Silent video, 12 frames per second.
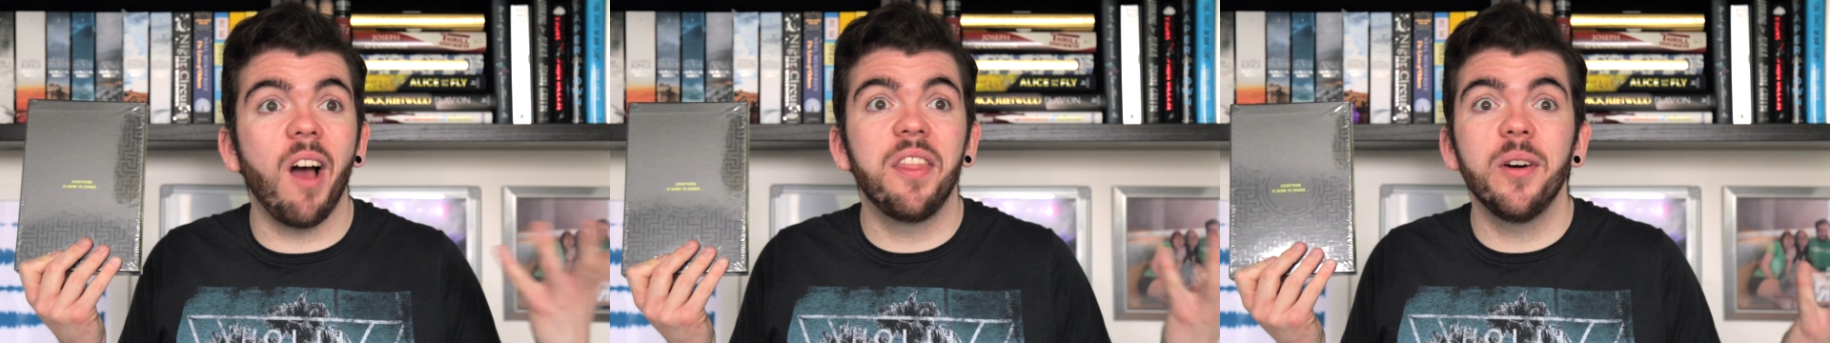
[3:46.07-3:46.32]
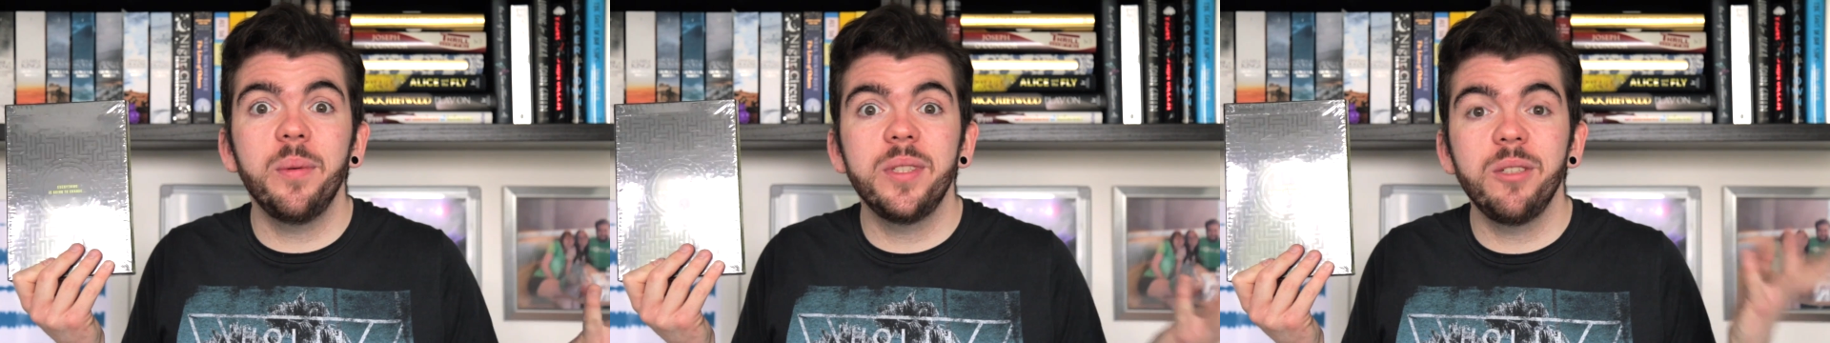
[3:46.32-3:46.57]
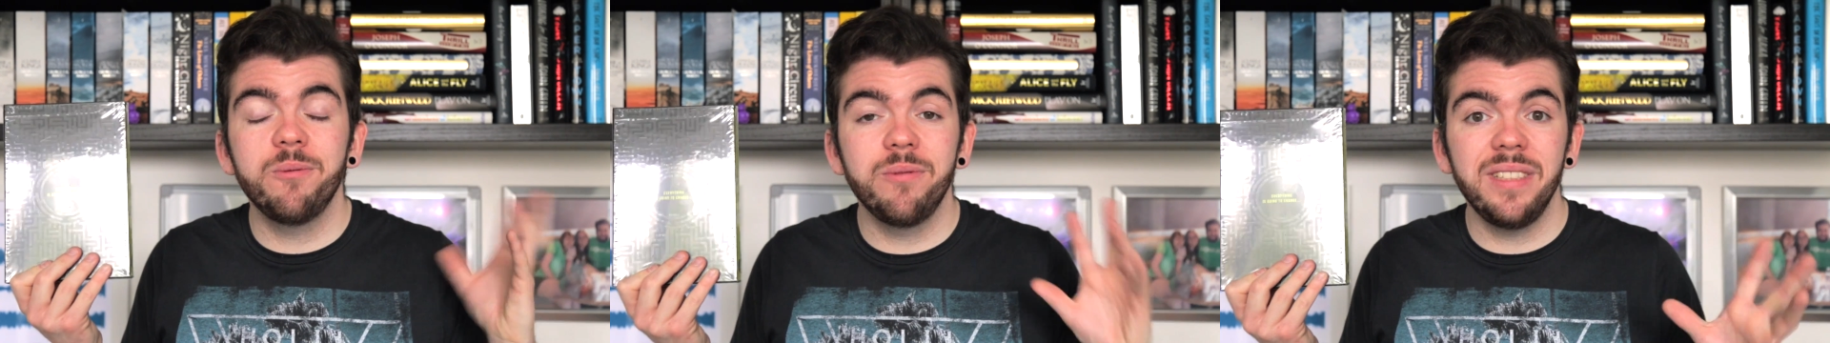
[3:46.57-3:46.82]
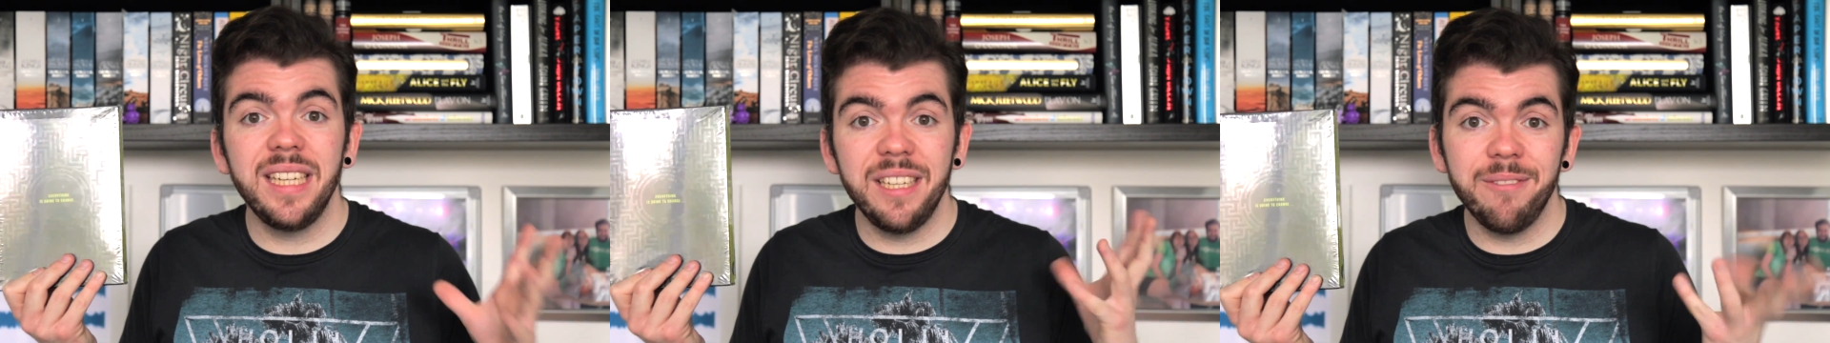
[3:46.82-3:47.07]
I thought it was a
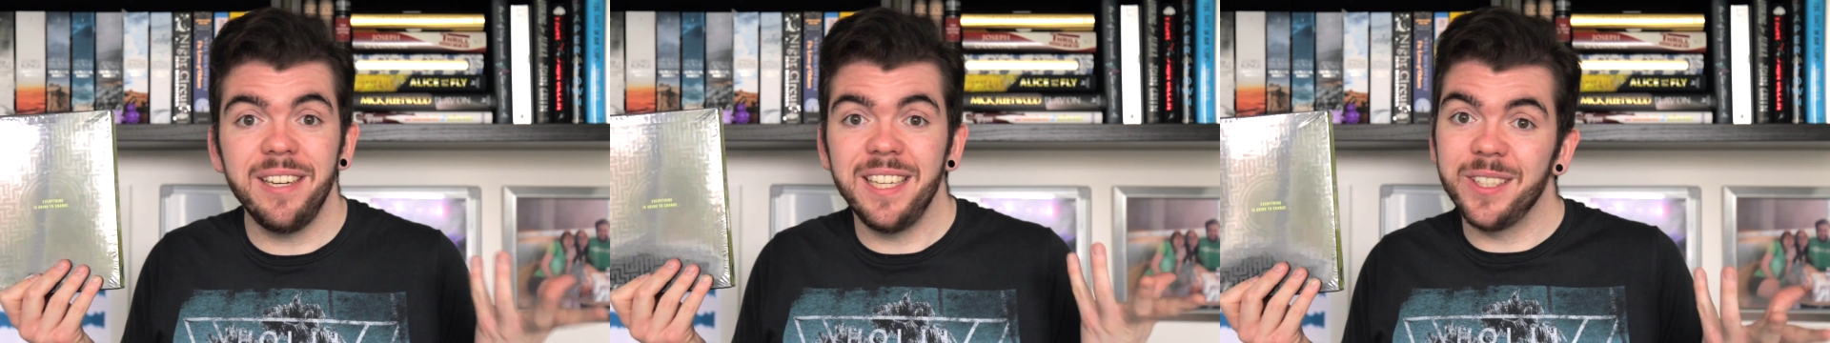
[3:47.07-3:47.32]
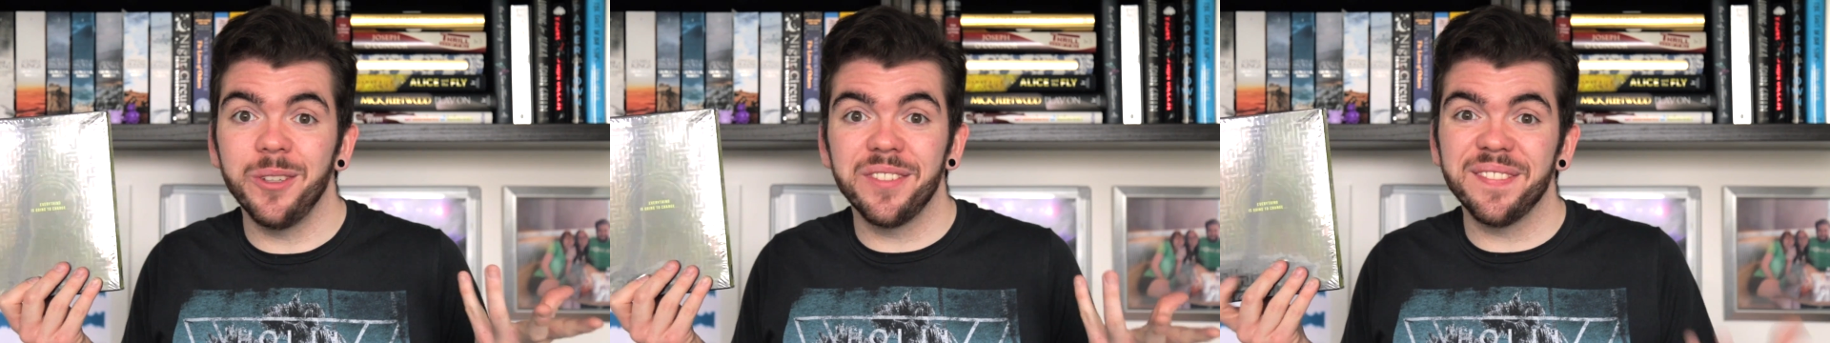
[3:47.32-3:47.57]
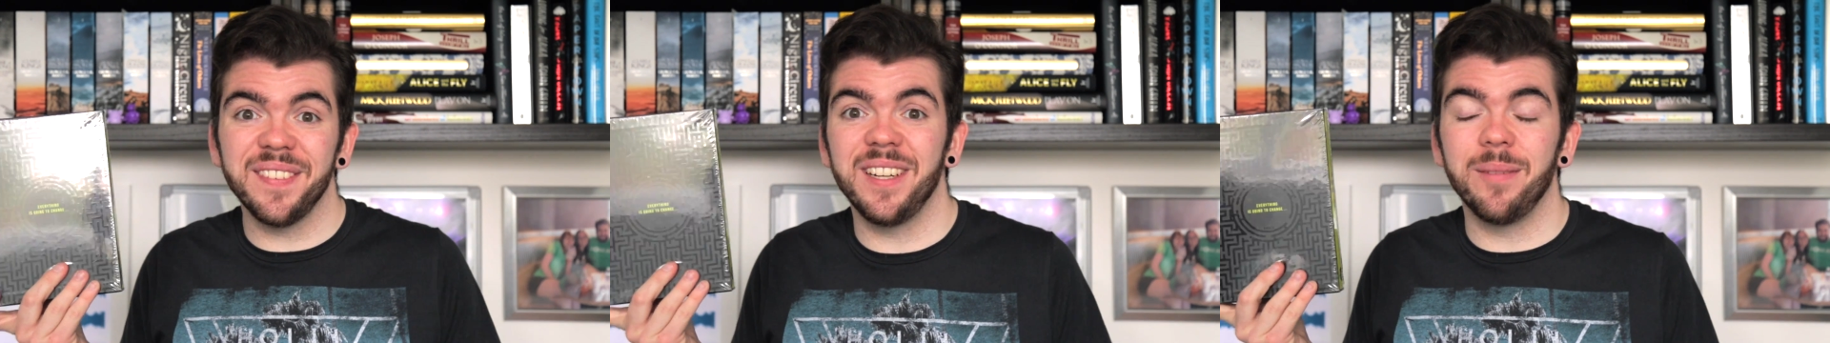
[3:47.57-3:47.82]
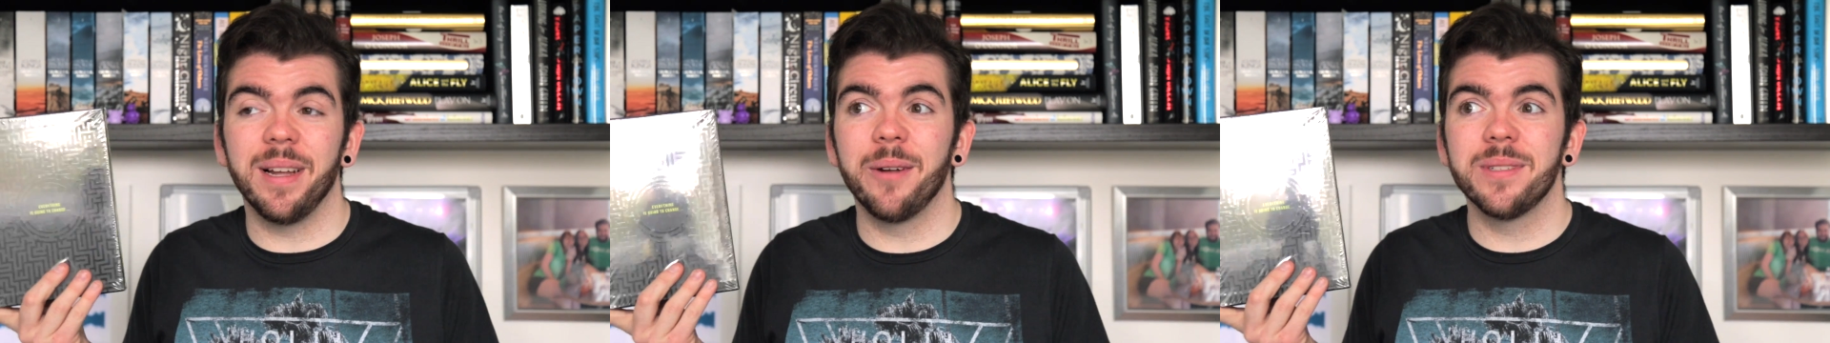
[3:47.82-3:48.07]
really, really good
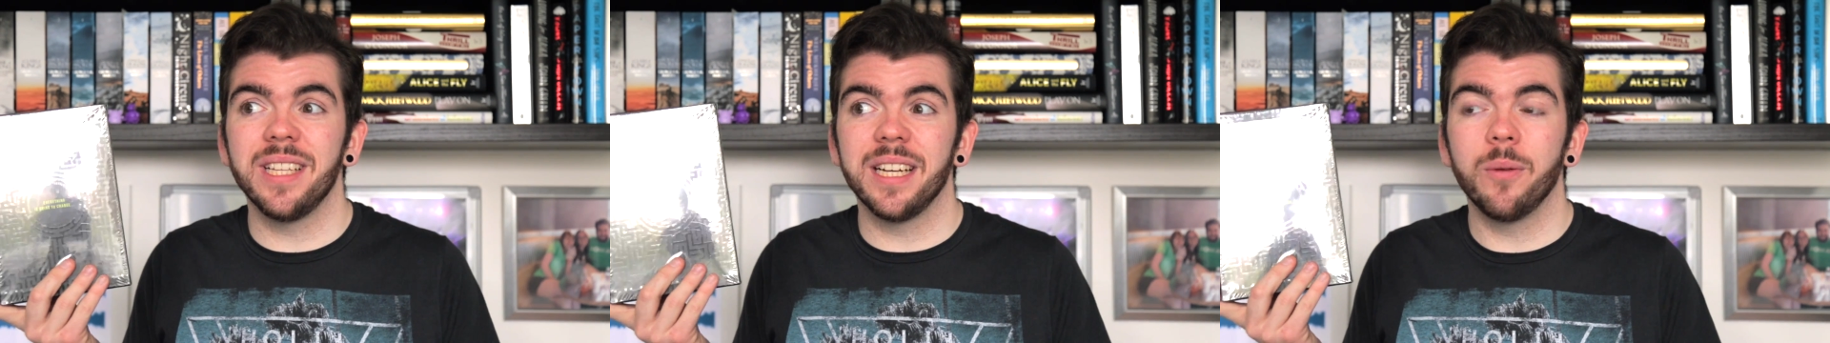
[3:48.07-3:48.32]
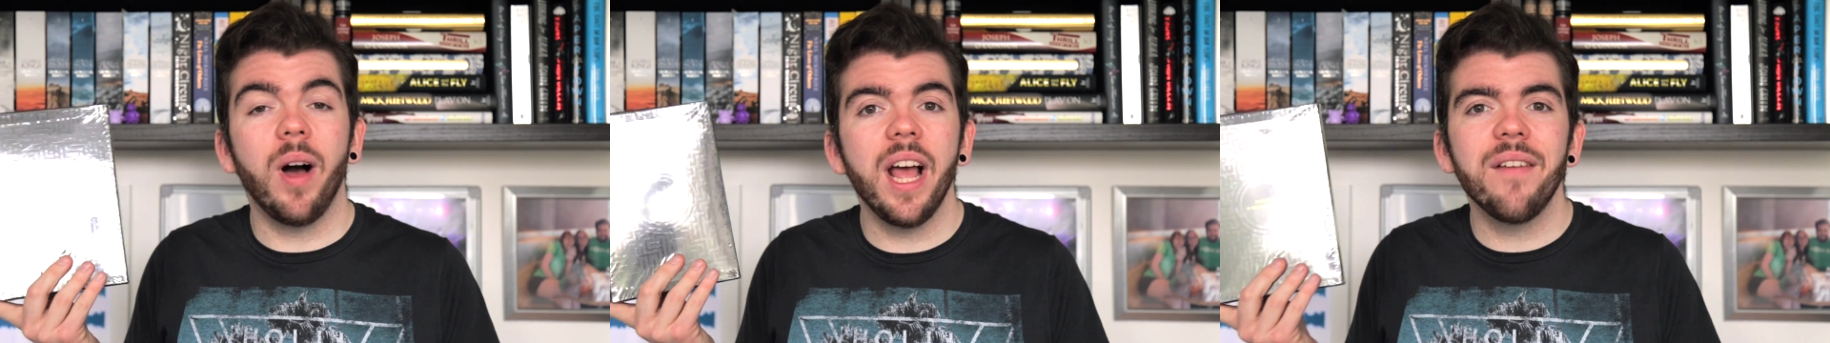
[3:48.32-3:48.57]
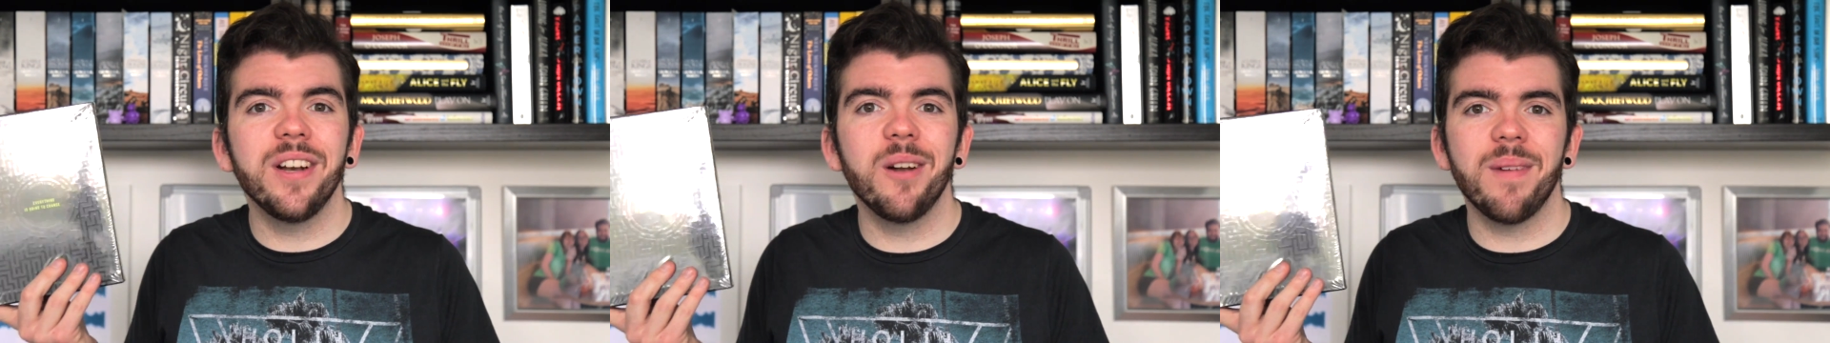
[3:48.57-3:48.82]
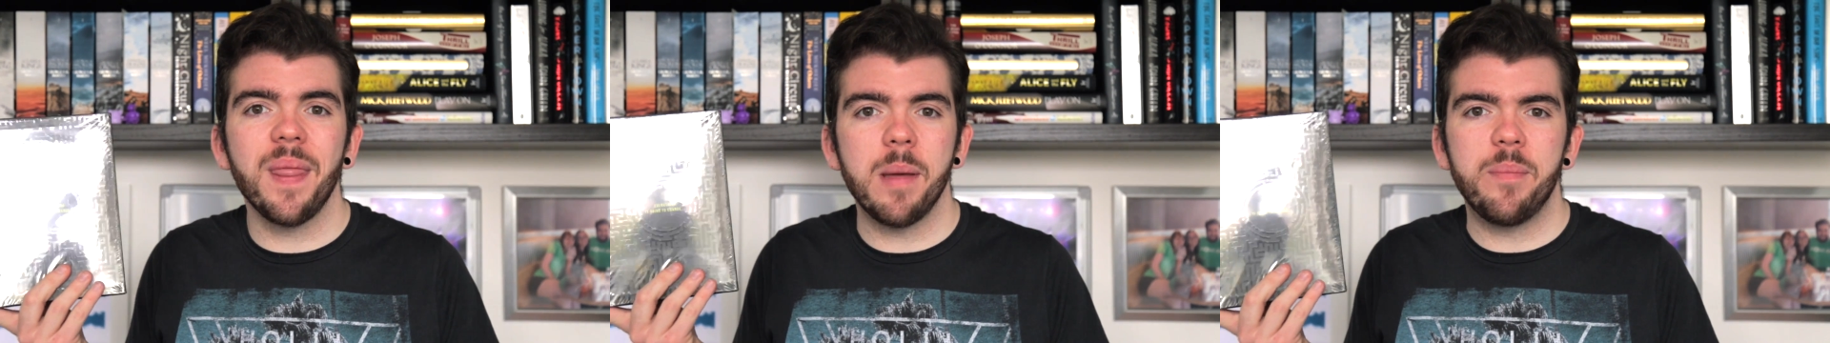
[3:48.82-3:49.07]
film, and I was like, why haven't
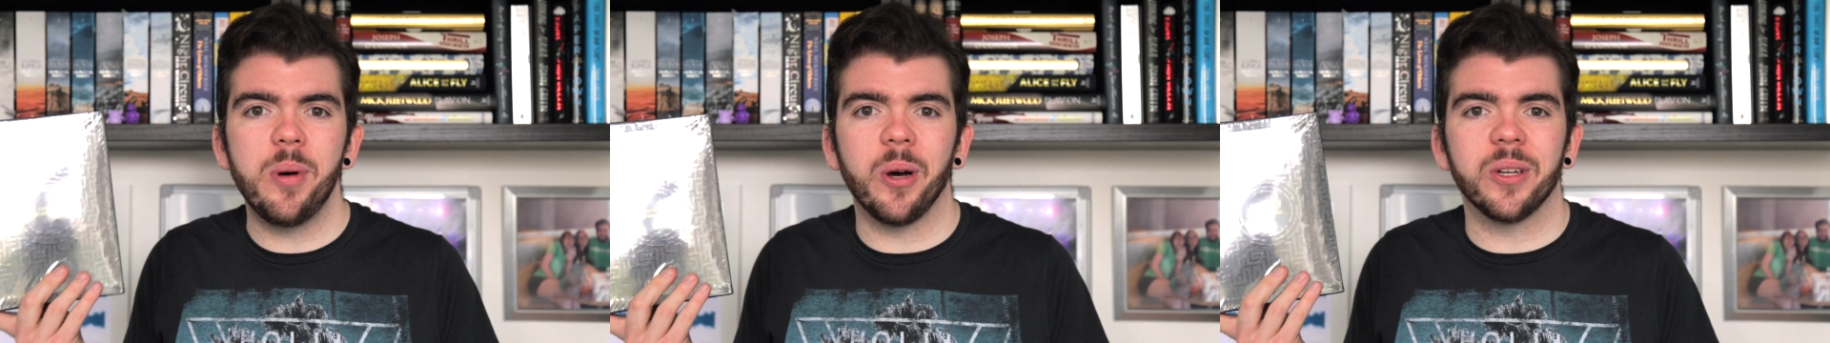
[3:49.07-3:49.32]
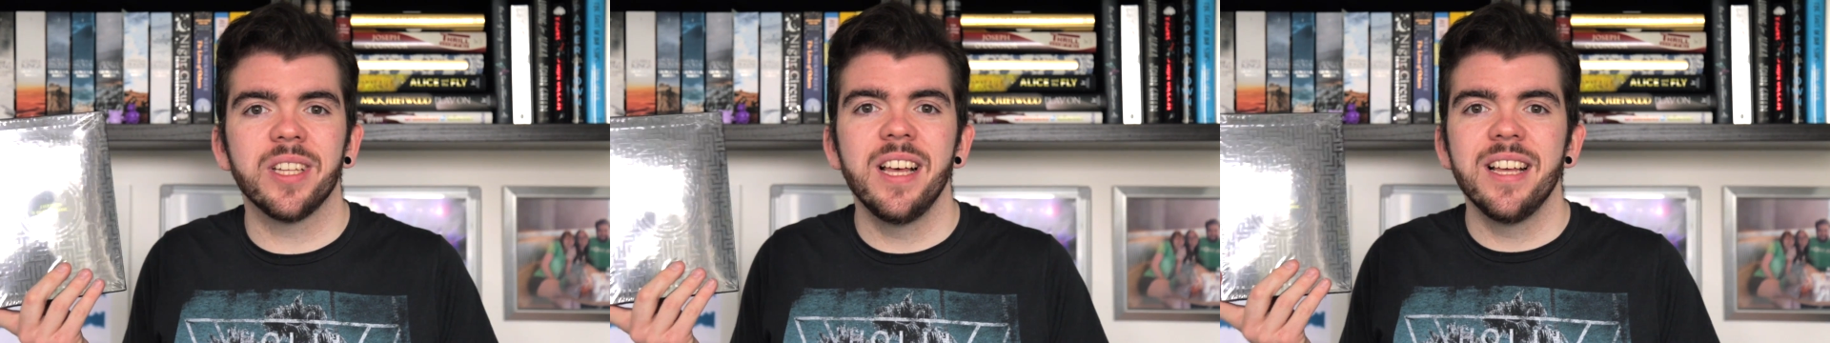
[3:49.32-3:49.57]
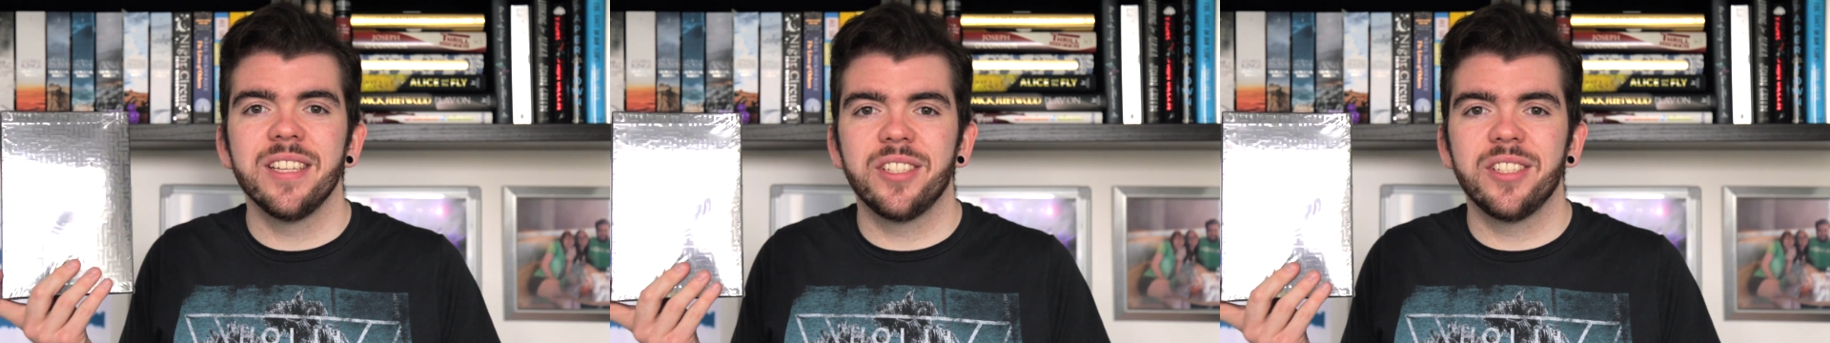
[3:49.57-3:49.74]
I read the books?